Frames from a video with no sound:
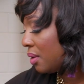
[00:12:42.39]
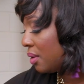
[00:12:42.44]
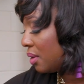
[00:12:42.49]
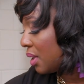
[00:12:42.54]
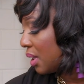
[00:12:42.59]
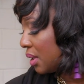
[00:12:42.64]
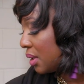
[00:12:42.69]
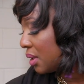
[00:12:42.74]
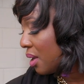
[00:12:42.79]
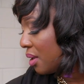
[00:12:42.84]

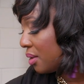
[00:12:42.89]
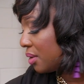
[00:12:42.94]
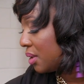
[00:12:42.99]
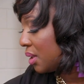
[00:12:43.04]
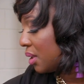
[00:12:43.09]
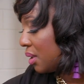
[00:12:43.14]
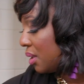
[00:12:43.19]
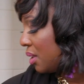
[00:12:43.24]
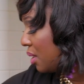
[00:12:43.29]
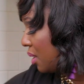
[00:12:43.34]
That's all
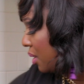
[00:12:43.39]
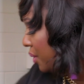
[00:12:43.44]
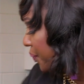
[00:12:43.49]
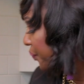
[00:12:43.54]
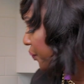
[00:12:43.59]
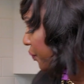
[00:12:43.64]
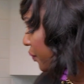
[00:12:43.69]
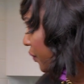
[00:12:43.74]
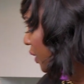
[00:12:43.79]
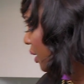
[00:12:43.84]
done.
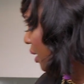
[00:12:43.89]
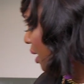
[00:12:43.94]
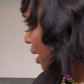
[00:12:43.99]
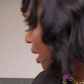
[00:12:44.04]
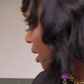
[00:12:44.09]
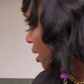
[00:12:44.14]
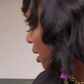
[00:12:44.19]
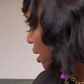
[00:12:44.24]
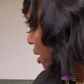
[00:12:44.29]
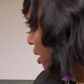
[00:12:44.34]

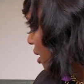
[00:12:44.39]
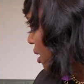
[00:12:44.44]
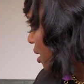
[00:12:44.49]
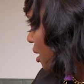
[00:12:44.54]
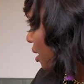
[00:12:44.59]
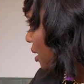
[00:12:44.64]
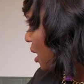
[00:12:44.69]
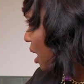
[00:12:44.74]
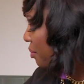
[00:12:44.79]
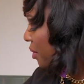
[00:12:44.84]
Okay,
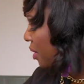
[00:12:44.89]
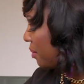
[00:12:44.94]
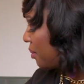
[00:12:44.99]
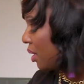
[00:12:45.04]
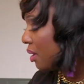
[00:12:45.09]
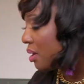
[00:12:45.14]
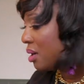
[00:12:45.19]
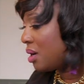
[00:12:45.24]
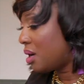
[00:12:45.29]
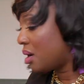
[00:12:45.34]
got my
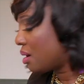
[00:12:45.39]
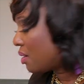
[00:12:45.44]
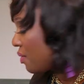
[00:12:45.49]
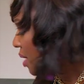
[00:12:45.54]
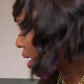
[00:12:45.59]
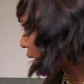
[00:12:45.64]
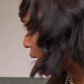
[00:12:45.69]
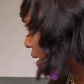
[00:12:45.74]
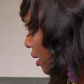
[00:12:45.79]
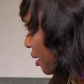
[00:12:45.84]
marinara
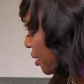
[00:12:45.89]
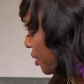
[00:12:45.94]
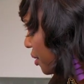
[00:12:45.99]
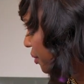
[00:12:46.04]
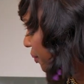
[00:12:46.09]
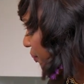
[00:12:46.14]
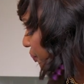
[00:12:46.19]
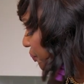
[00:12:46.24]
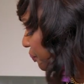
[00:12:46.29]
right here.